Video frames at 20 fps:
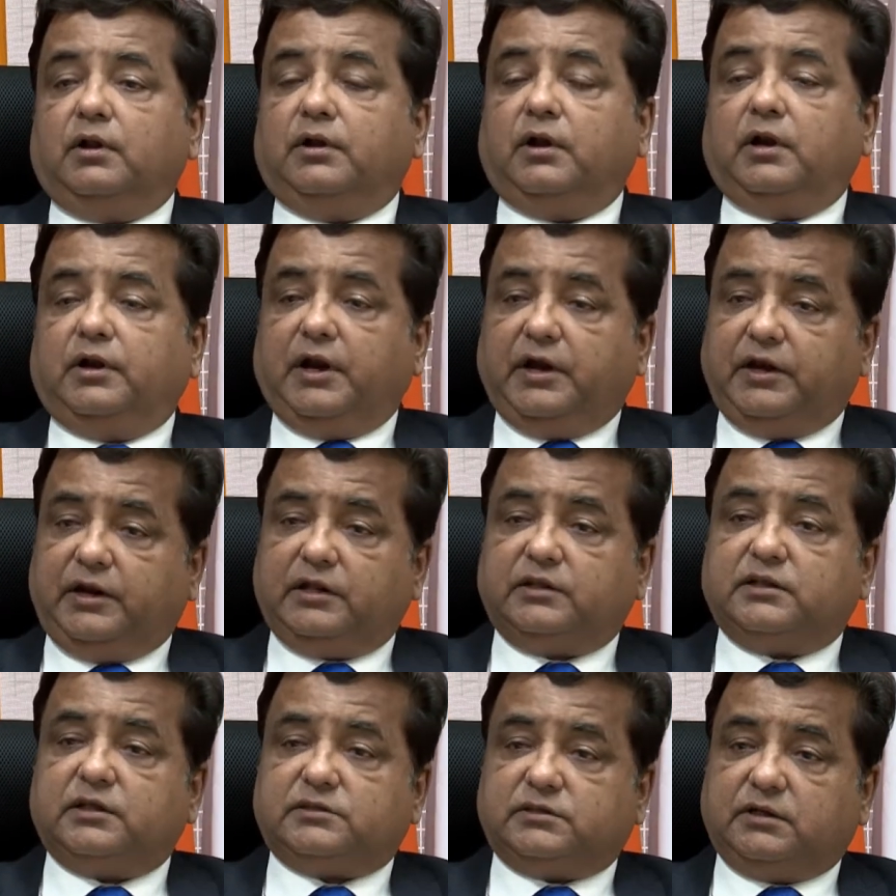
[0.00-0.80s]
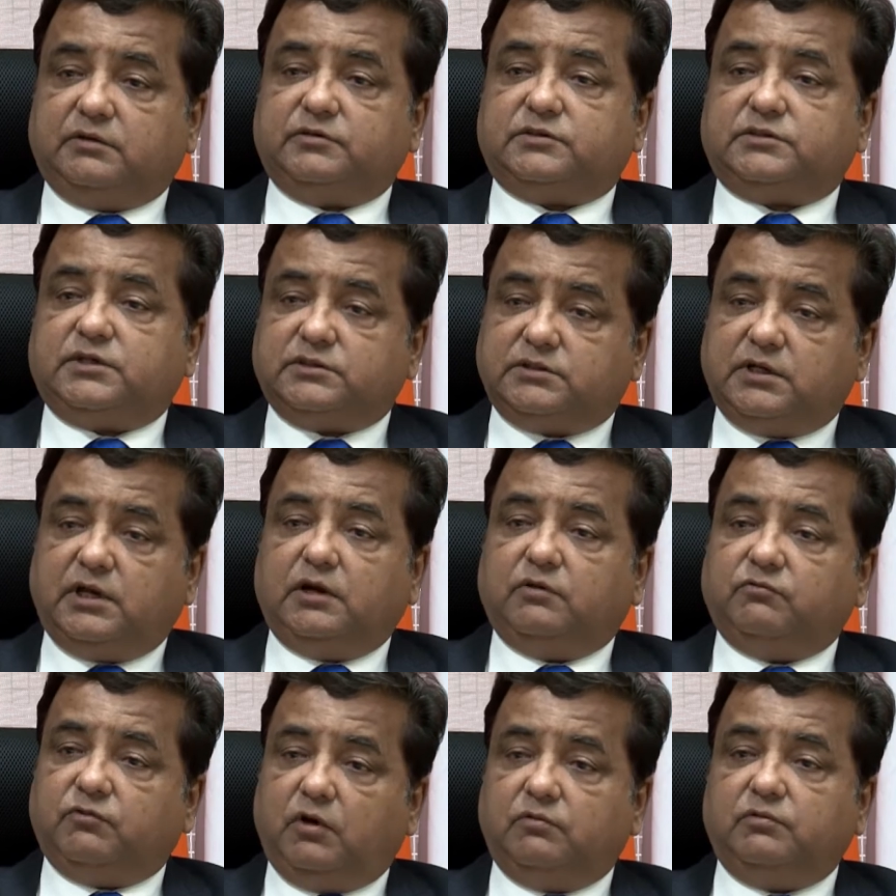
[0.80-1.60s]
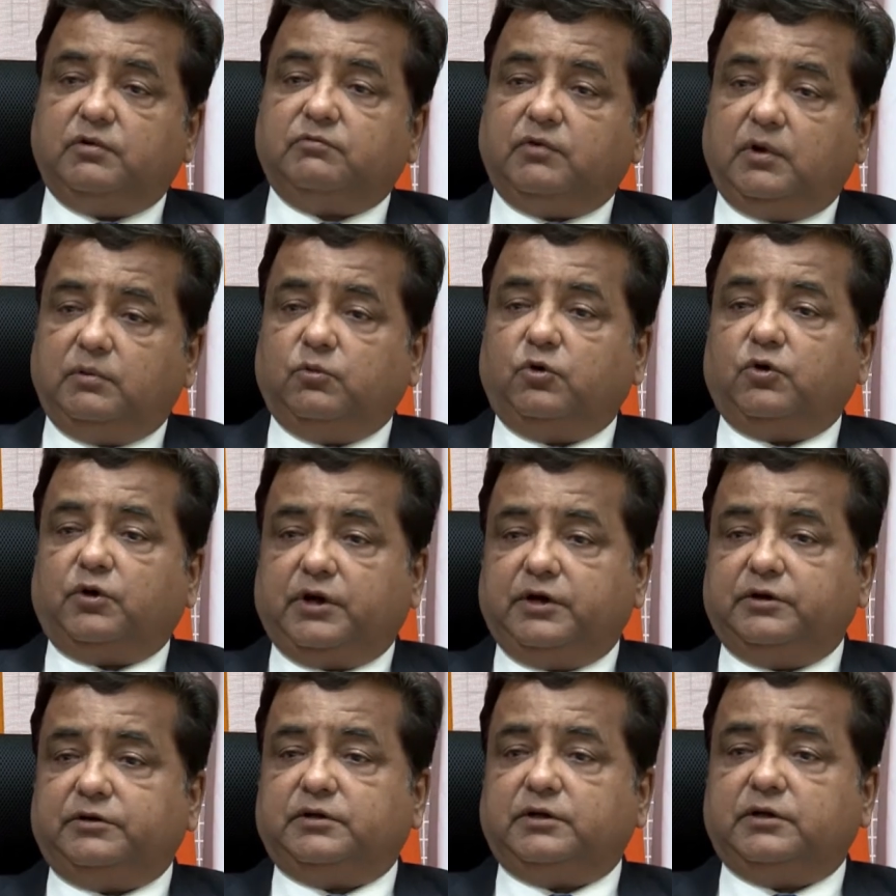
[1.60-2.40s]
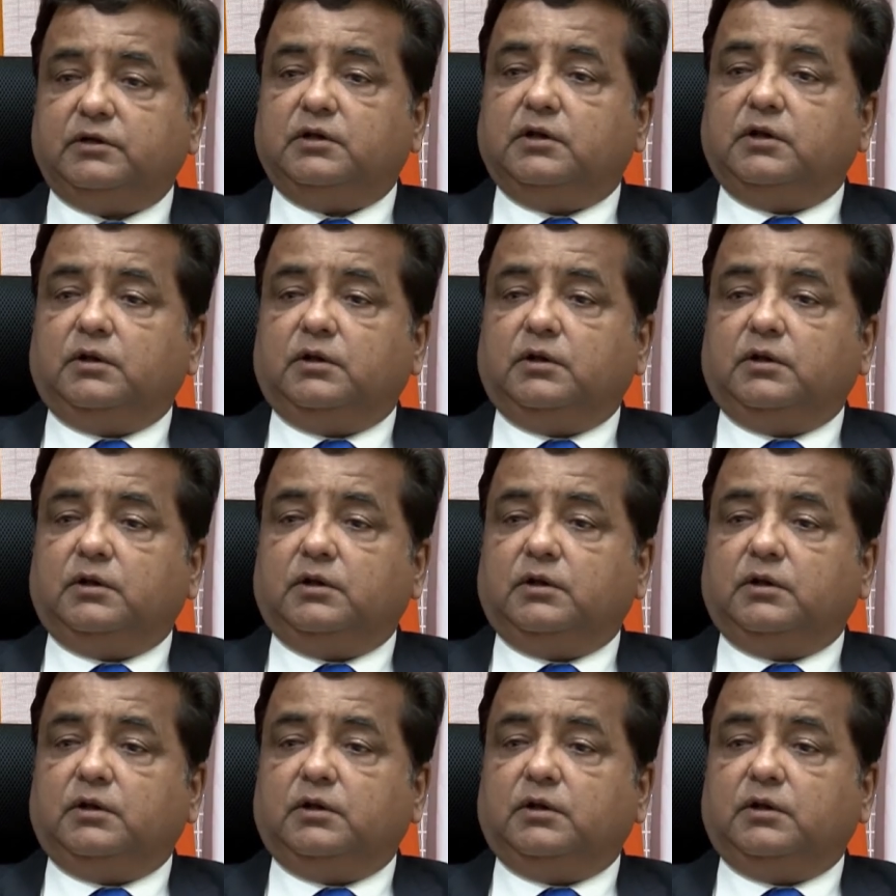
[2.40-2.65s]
rendering the services and involving 1 more country.